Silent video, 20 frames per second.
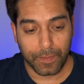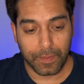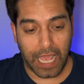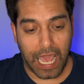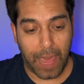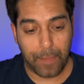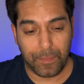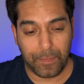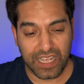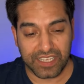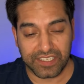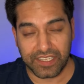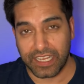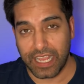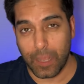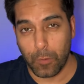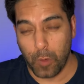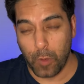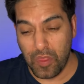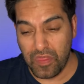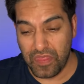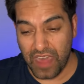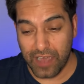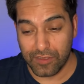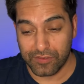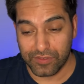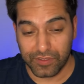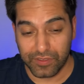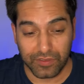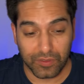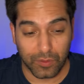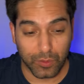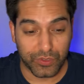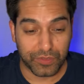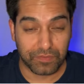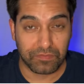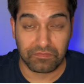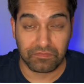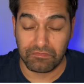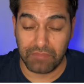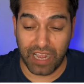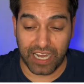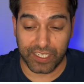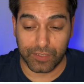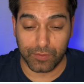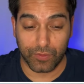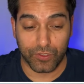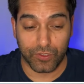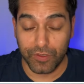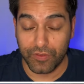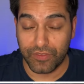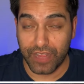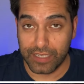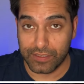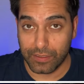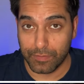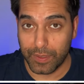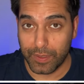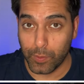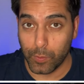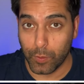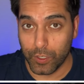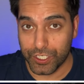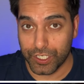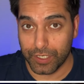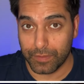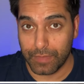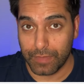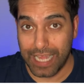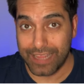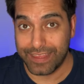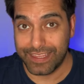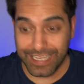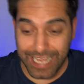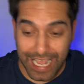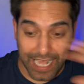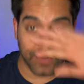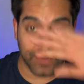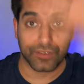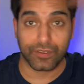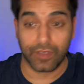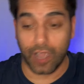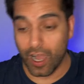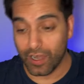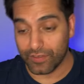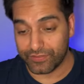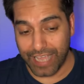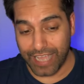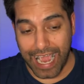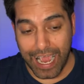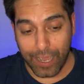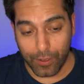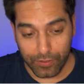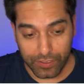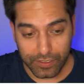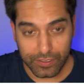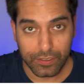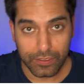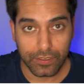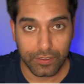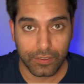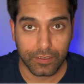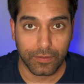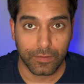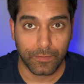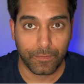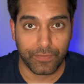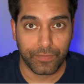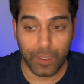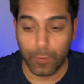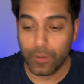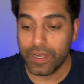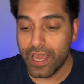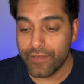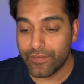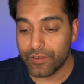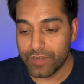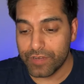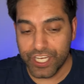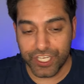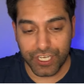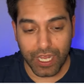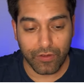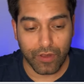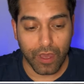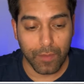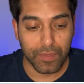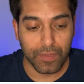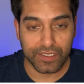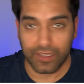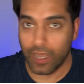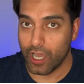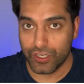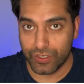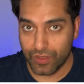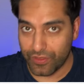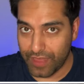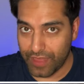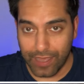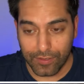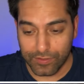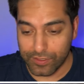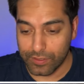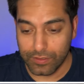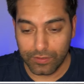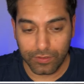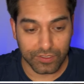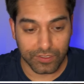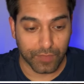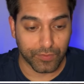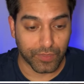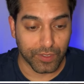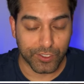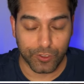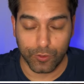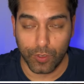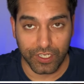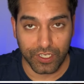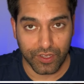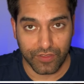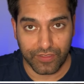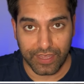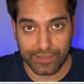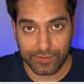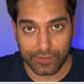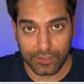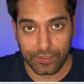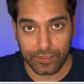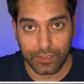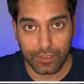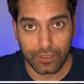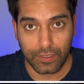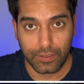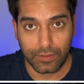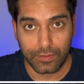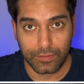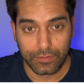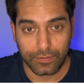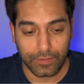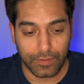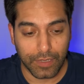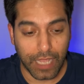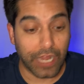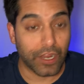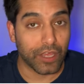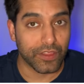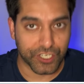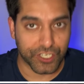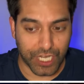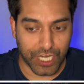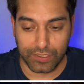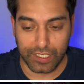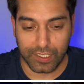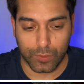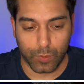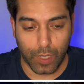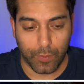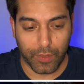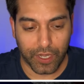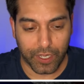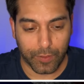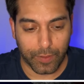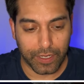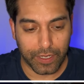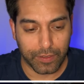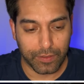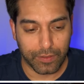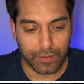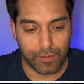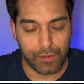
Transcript: At best, they get 1,000 or maximum 2,000 people watching. At the end, after hours. They will never reach our numbers, 100,000, sometimes 200,000. And other channels as well, by the way.